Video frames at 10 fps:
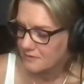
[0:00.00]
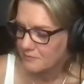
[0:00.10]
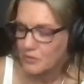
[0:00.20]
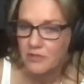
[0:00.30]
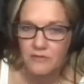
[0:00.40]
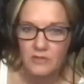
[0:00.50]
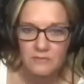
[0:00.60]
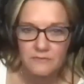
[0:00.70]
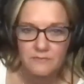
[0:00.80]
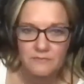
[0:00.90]
Beautiful.
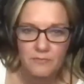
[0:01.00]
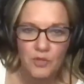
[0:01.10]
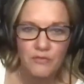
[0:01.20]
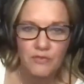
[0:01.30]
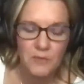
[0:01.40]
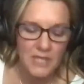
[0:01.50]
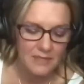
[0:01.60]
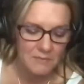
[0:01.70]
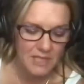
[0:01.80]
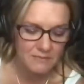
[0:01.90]
Beautiful black
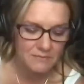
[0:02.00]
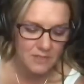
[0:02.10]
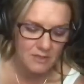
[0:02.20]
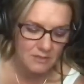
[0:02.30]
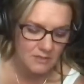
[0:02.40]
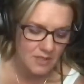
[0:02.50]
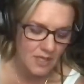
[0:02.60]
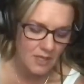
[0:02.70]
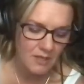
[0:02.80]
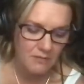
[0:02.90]
man.
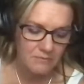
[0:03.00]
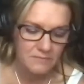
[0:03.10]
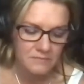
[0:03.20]
So